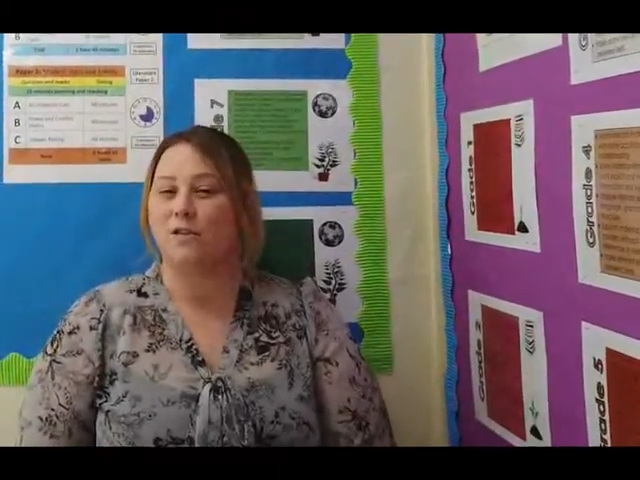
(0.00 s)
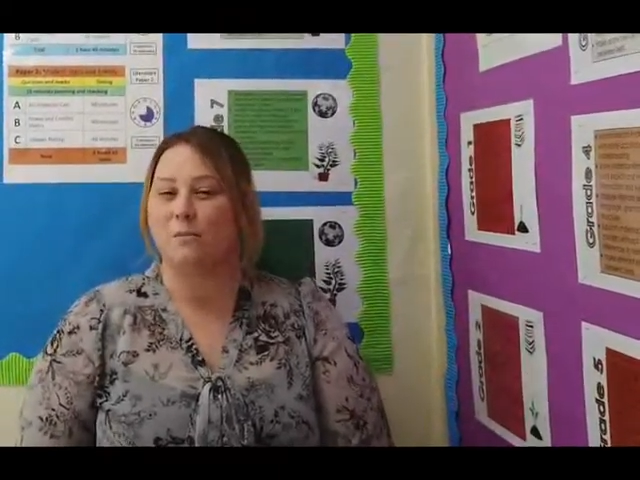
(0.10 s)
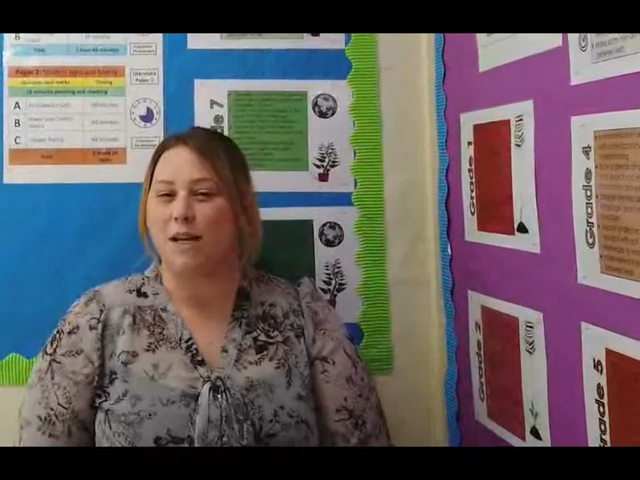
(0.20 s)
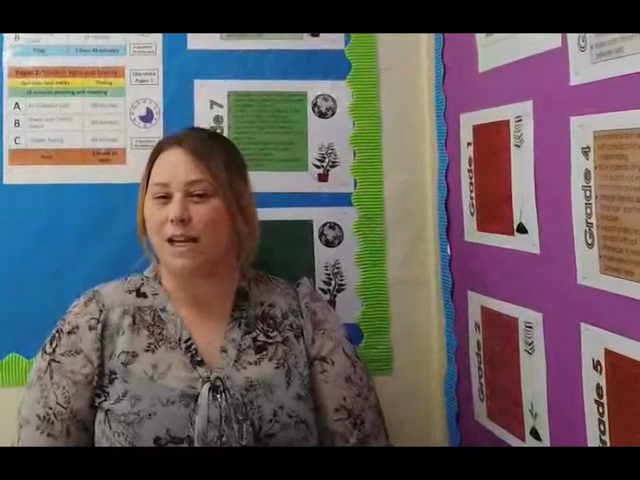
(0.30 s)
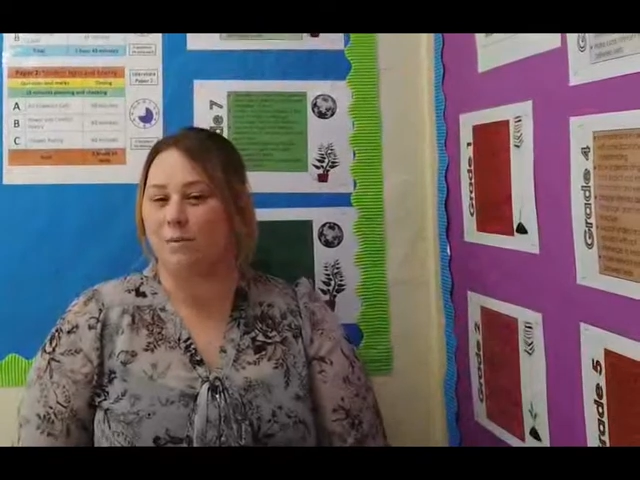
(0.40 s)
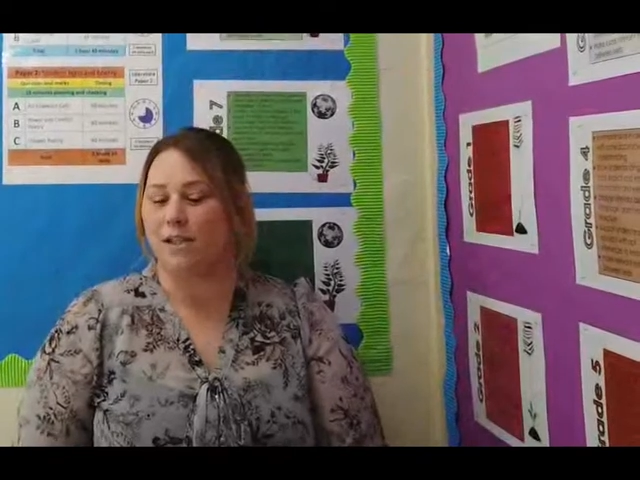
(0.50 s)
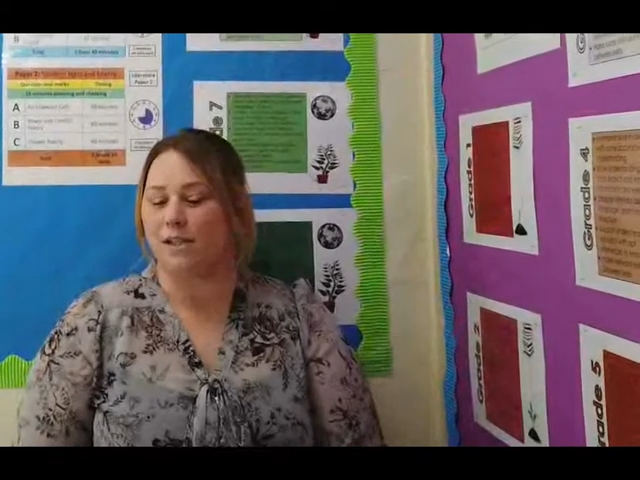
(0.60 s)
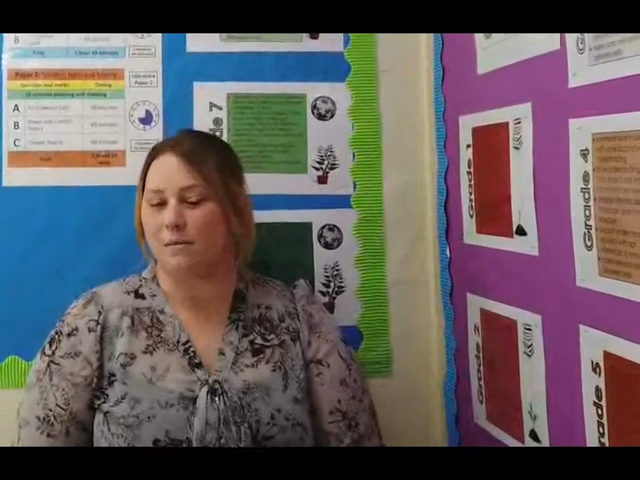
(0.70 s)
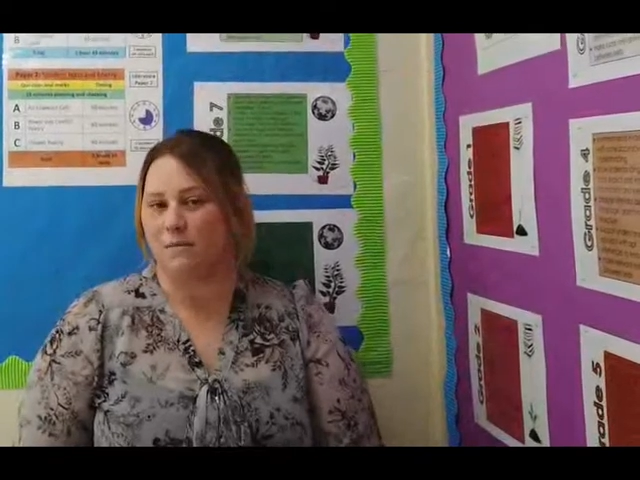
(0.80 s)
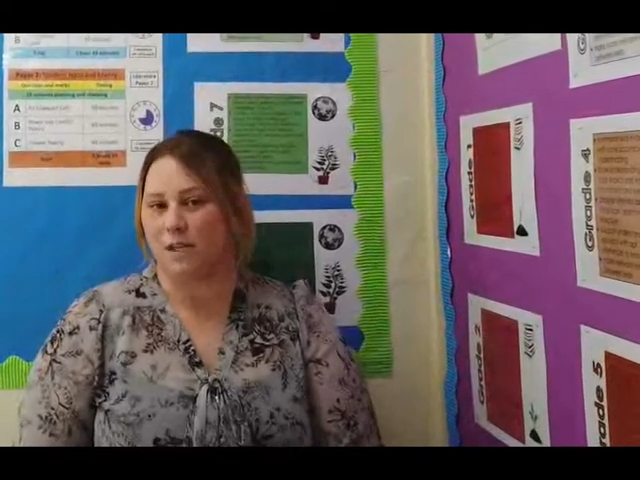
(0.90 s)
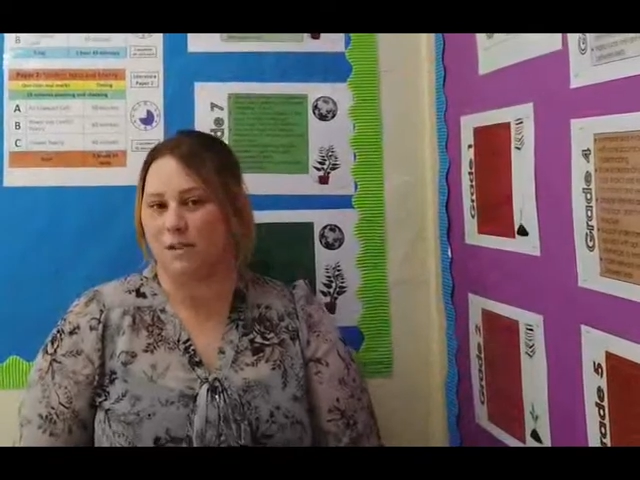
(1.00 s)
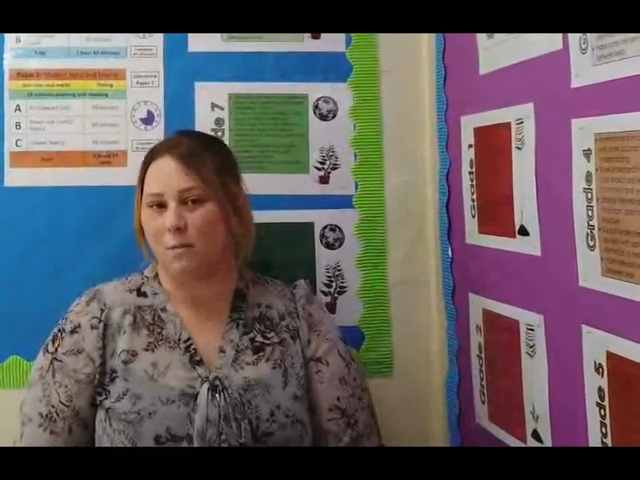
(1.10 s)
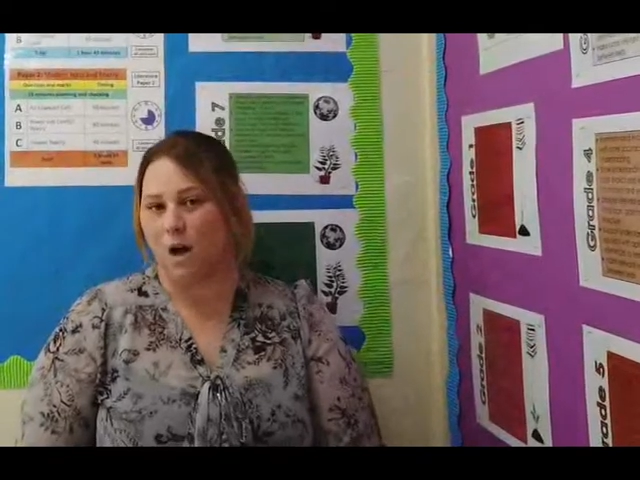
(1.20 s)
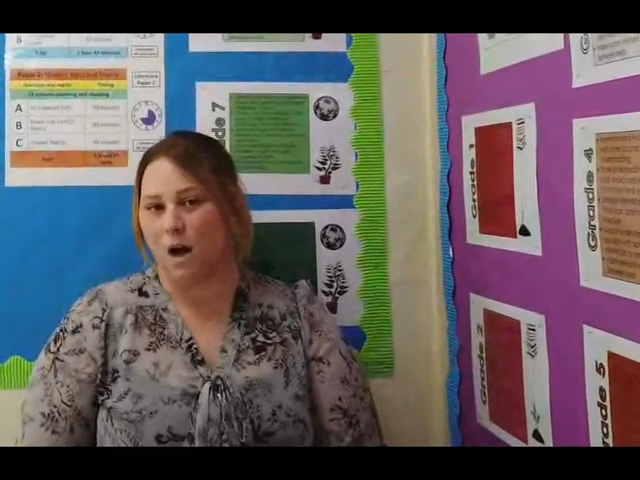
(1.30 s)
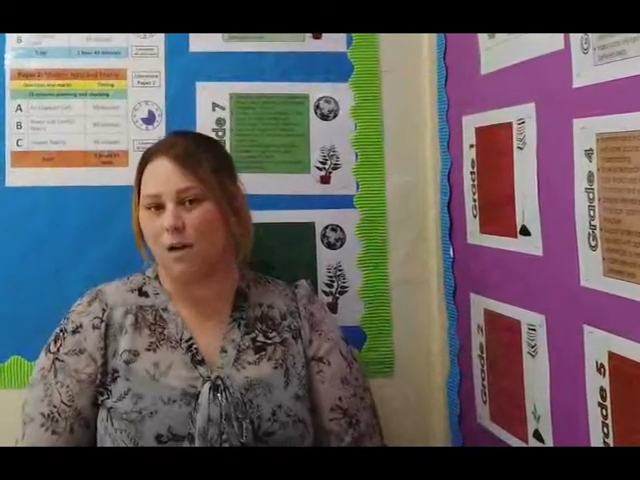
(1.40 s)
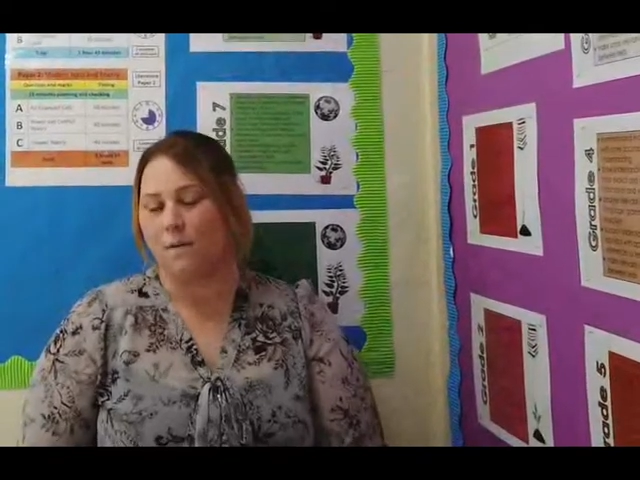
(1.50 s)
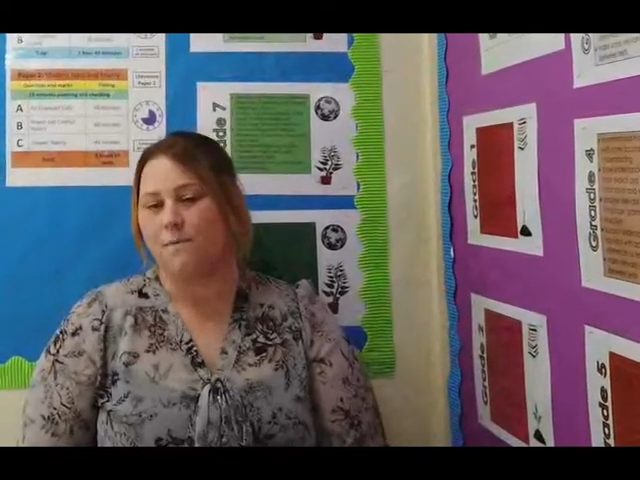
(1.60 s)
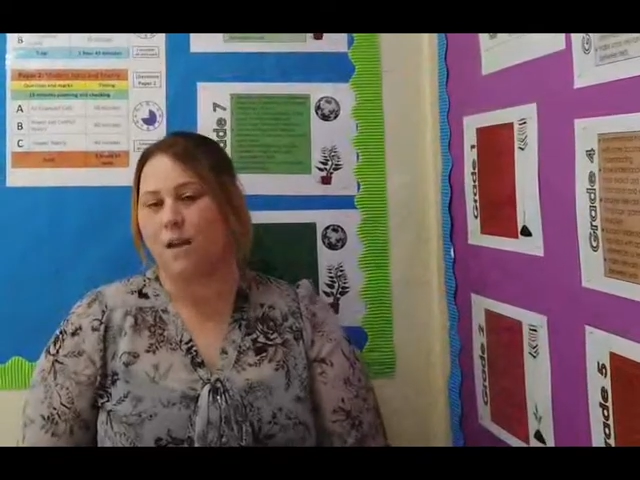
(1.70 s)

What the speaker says: familiar with some of his work.